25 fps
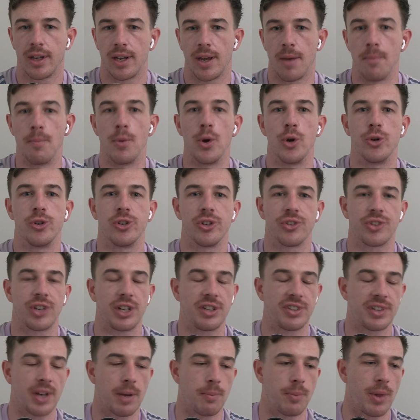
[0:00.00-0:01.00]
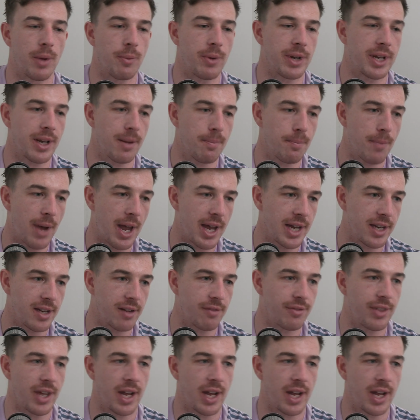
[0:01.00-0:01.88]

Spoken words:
emergency sub that we could make if